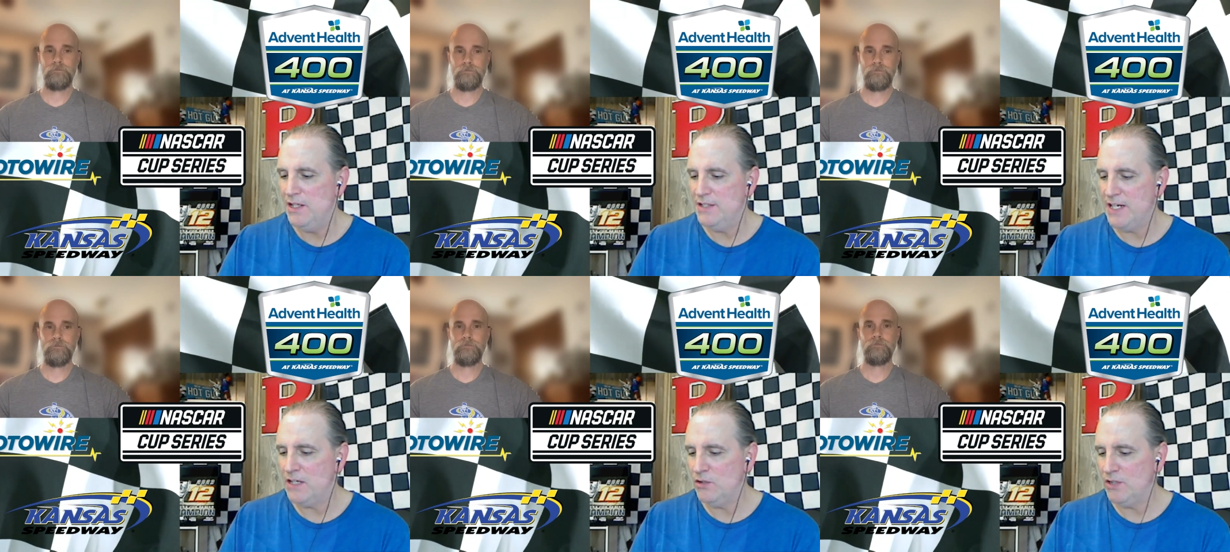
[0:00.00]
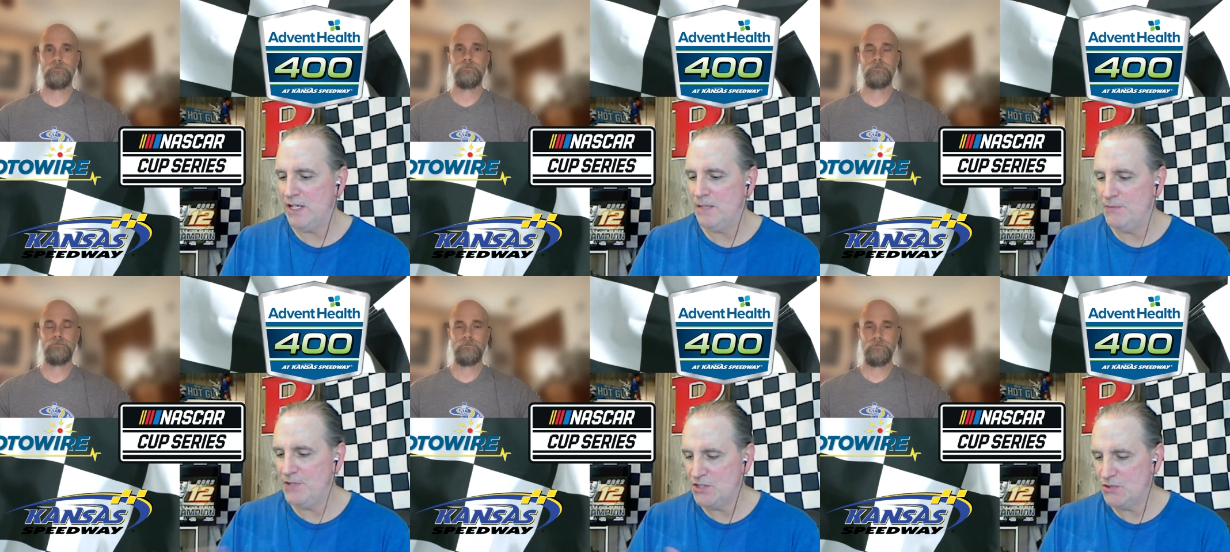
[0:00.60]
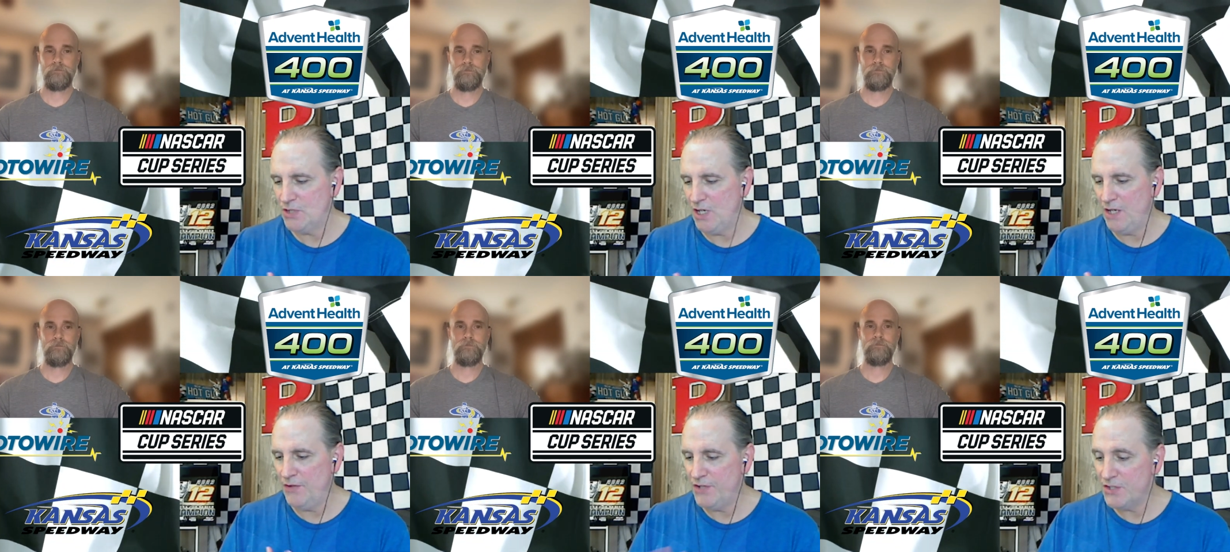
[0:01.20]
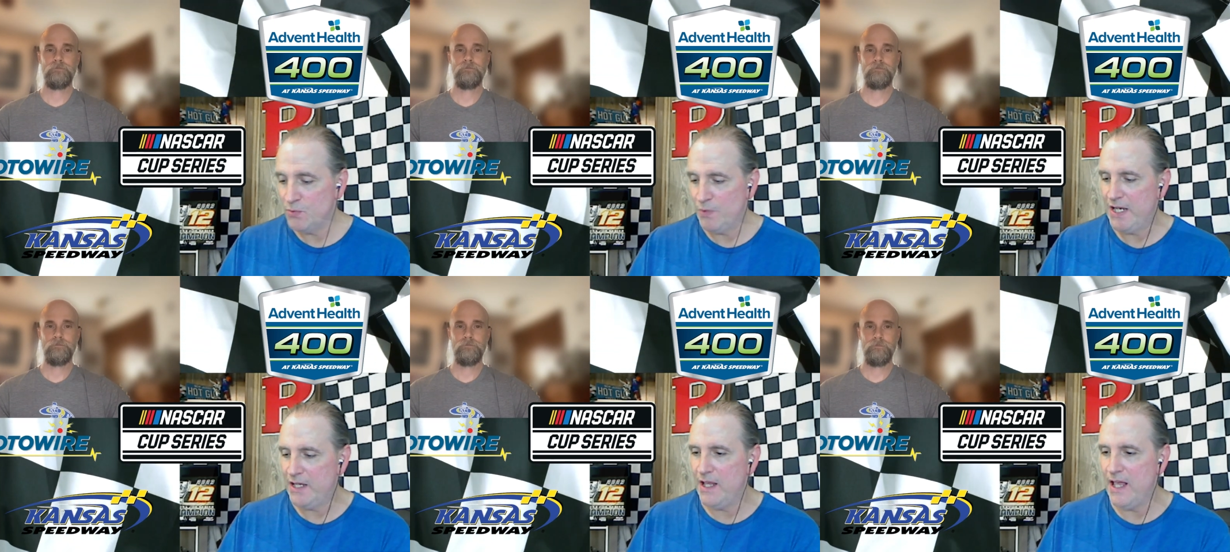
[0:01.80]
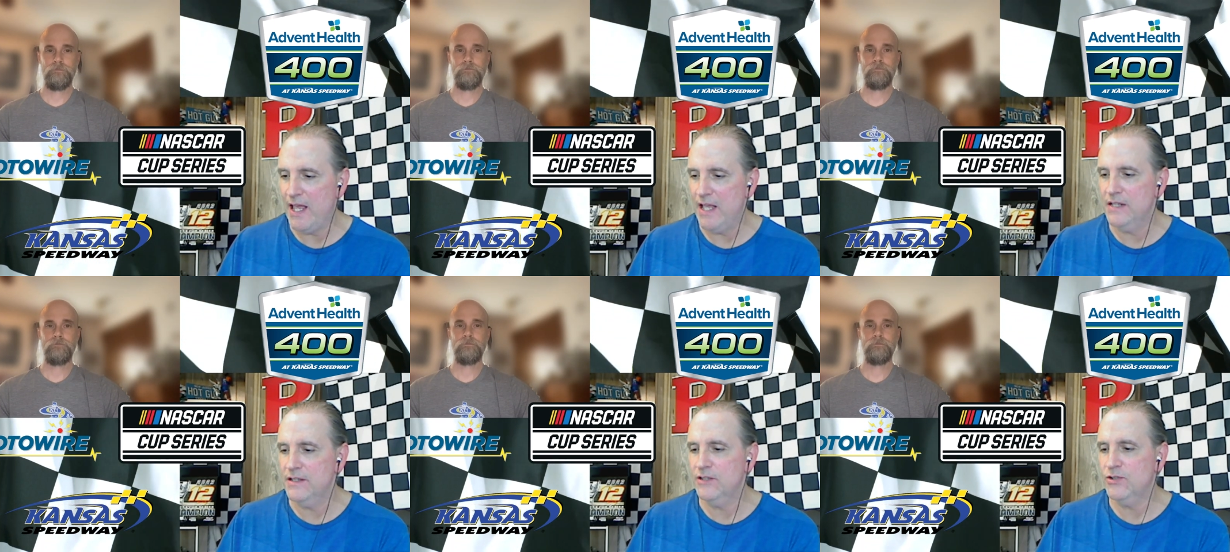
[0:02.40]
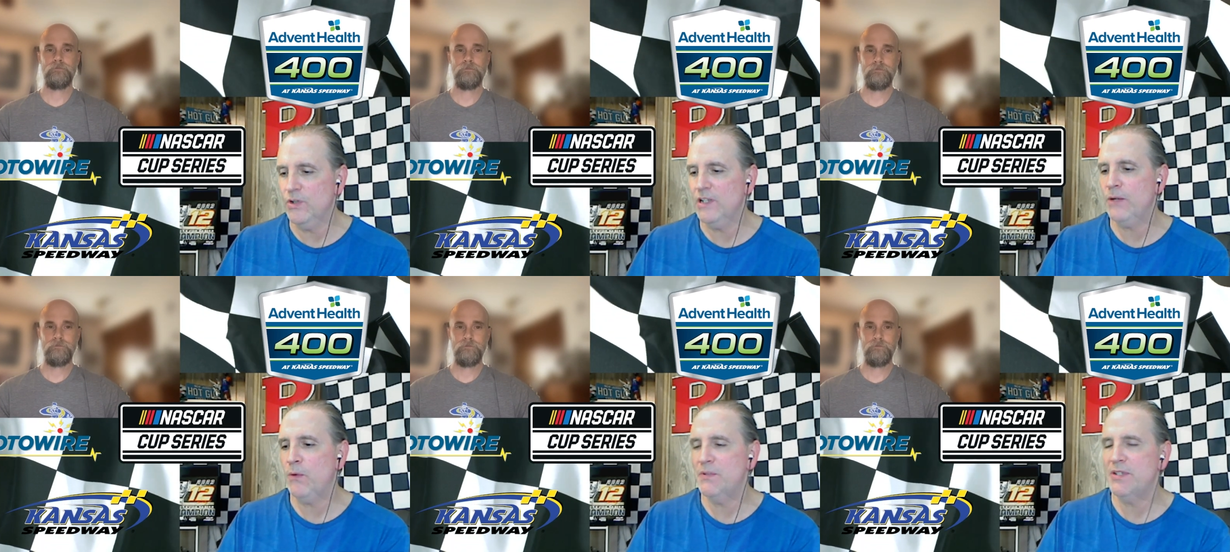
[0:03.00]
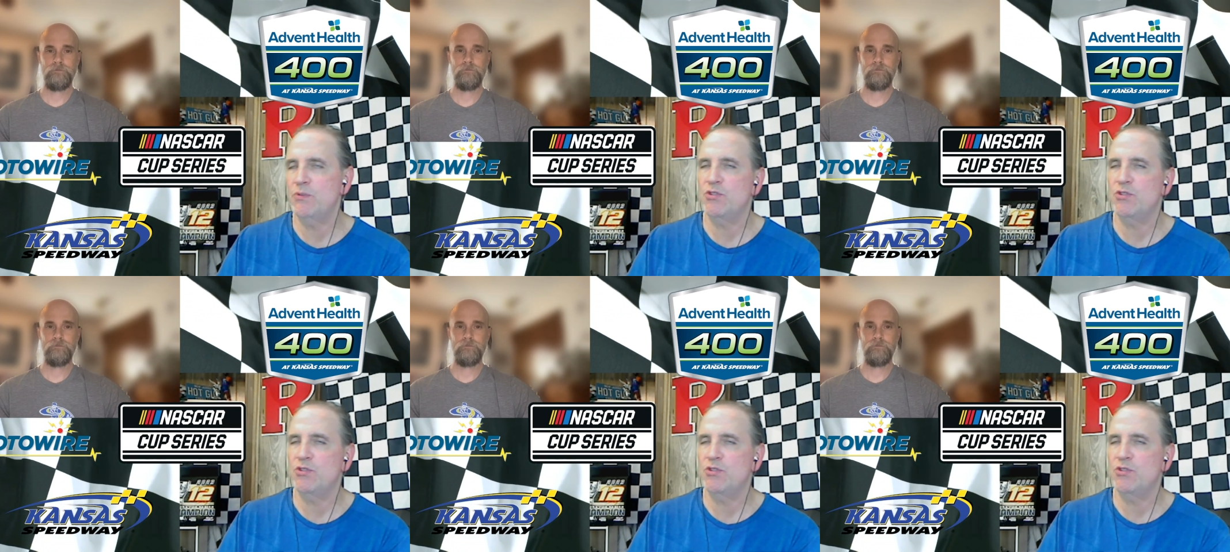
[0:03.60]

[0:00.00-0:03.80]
Speaker 1: You take a look at him this uh, this week, and sort of like what we said with